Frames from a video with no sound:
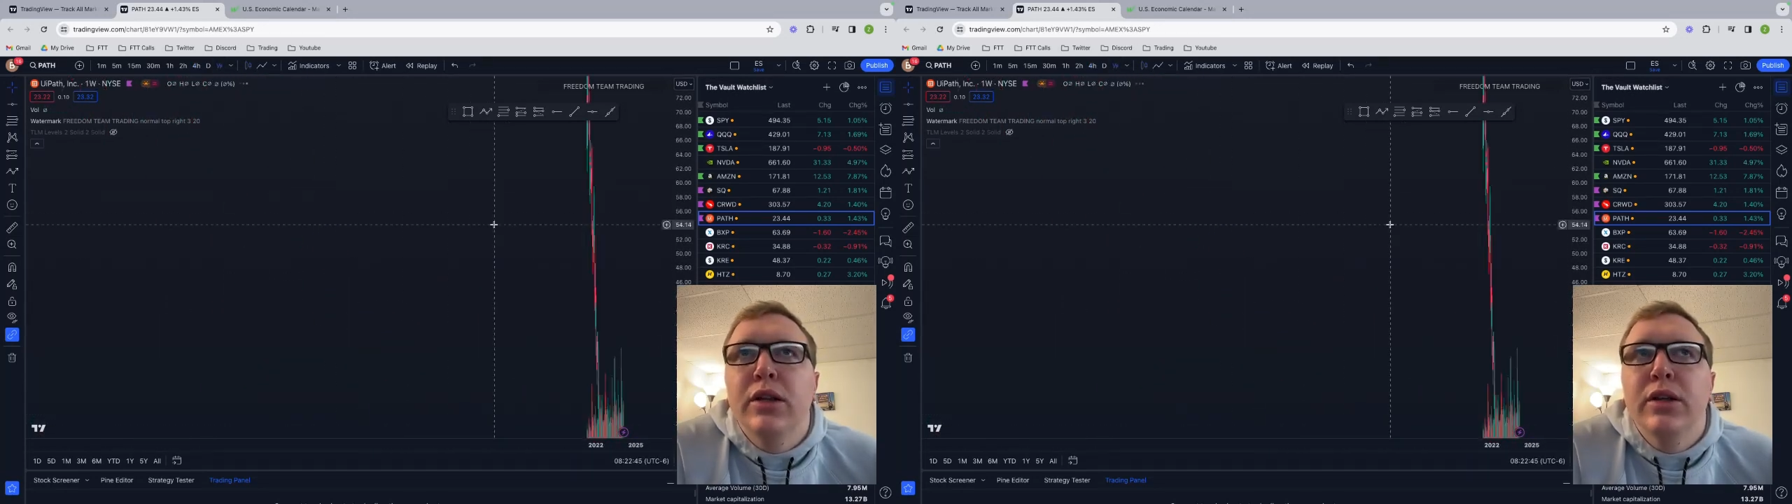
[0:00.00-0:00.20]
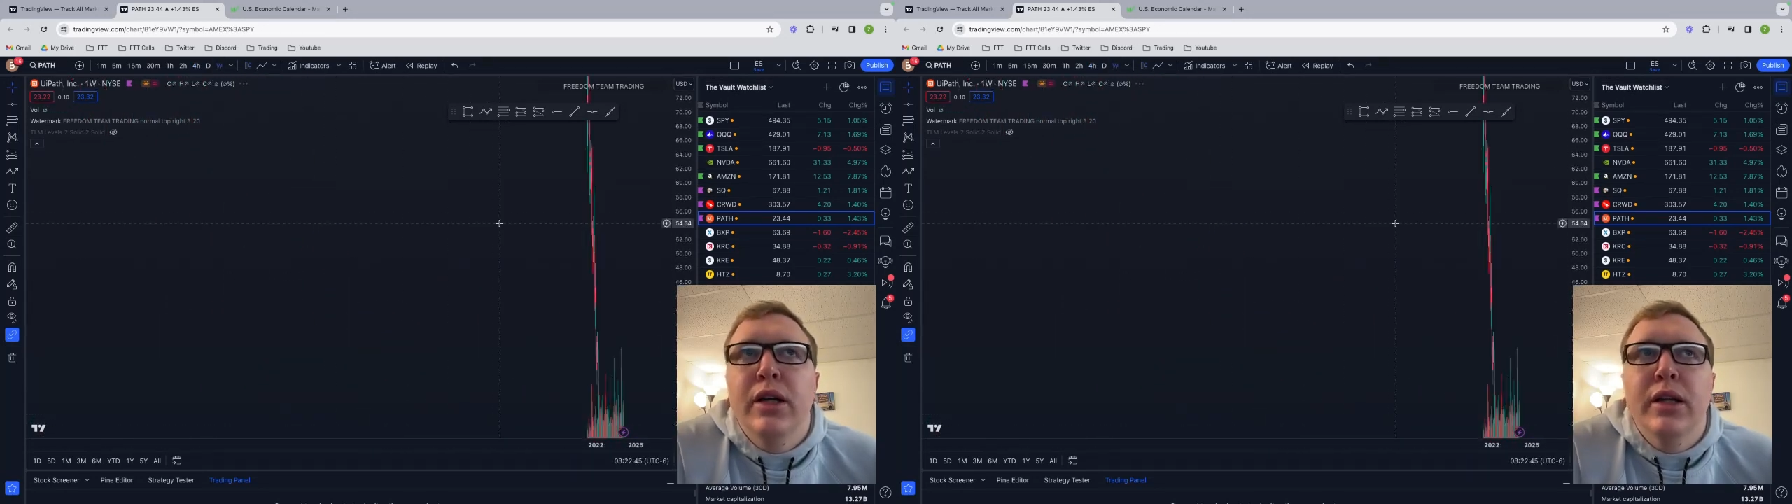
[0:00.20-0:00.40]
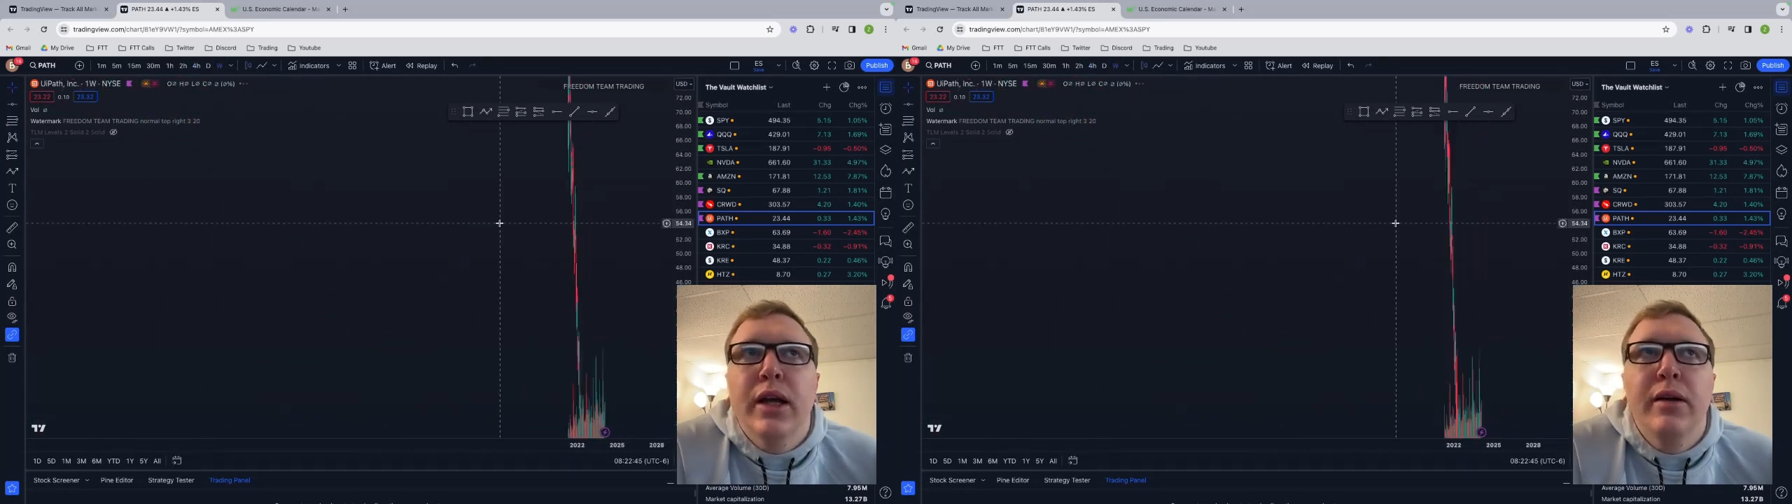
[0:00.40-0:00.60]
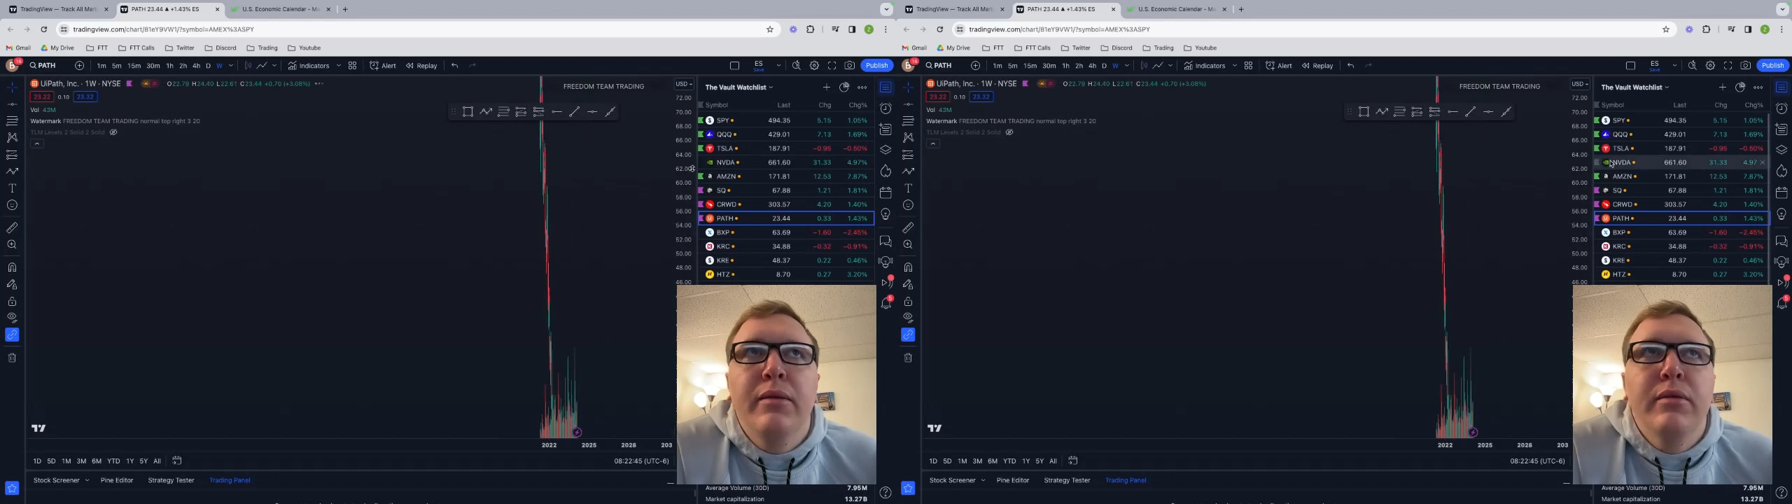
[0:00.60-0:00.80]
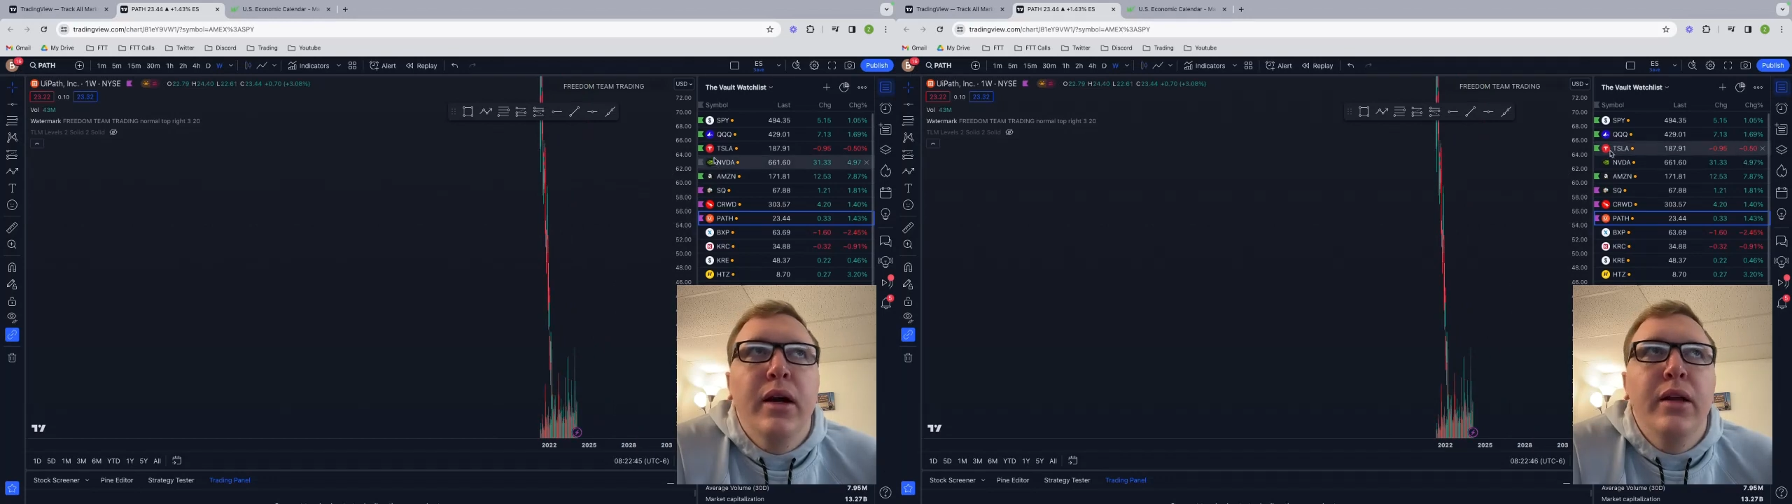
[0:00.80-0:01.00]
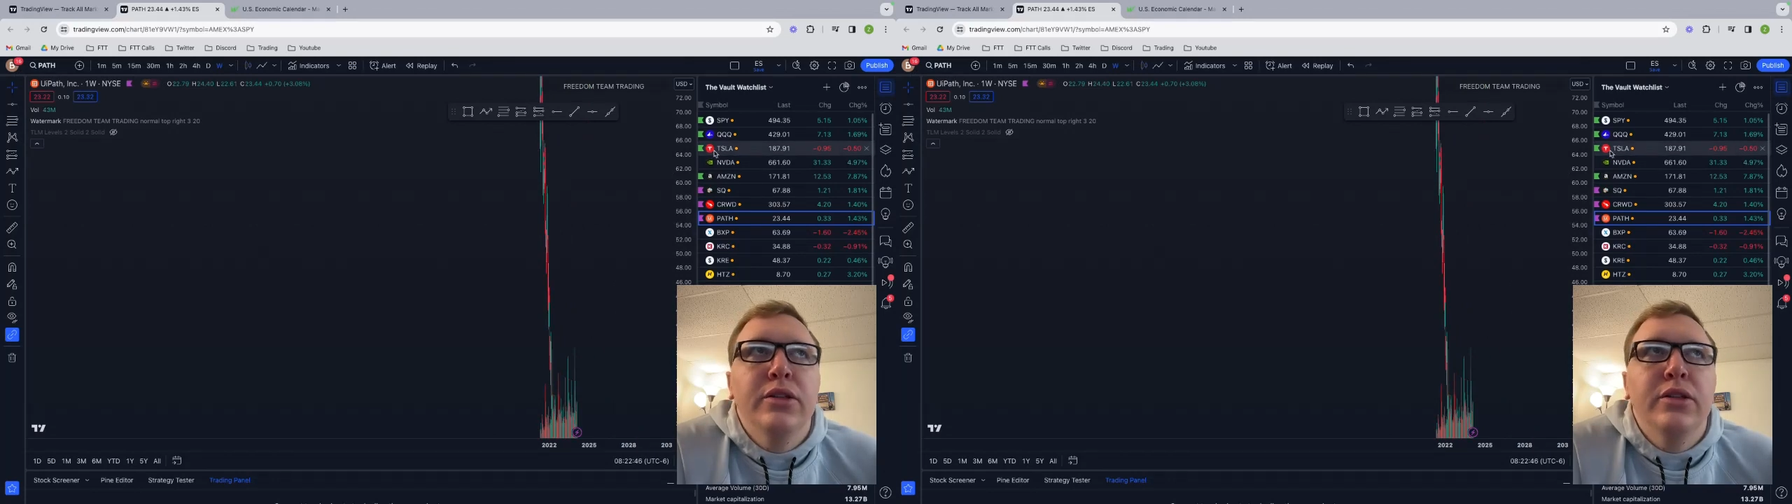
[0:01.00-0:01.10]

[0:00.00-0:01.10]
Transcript: like, look at that, right?